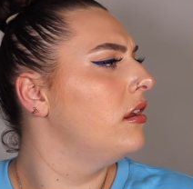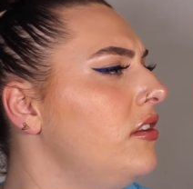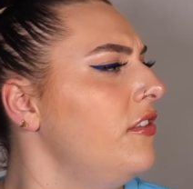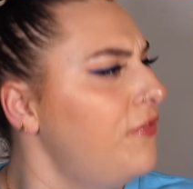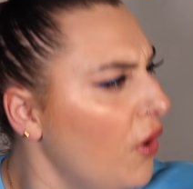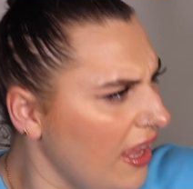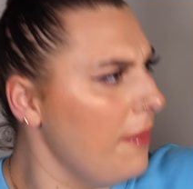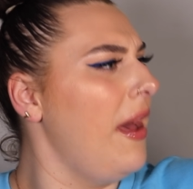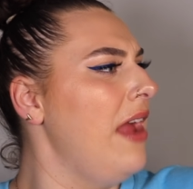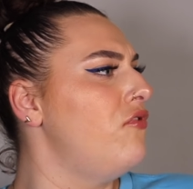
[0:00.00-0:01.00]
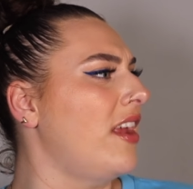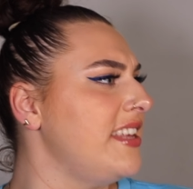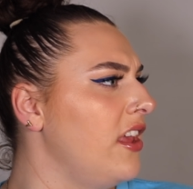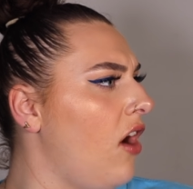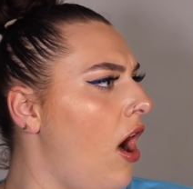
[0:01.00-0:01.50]
Do you fucking mind
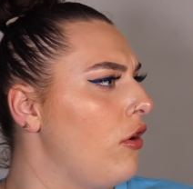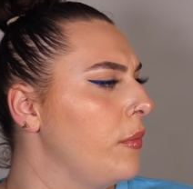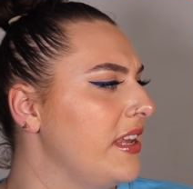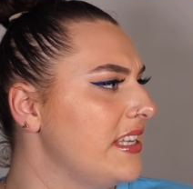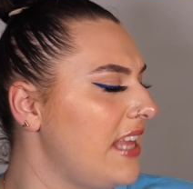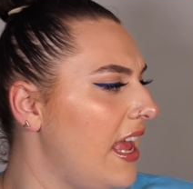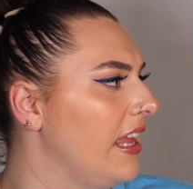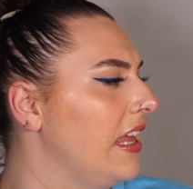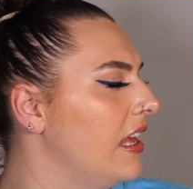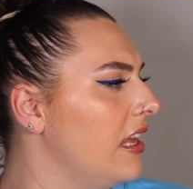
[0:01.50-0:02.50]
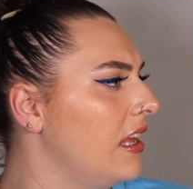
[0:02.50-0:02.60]
razzing your car up the estate?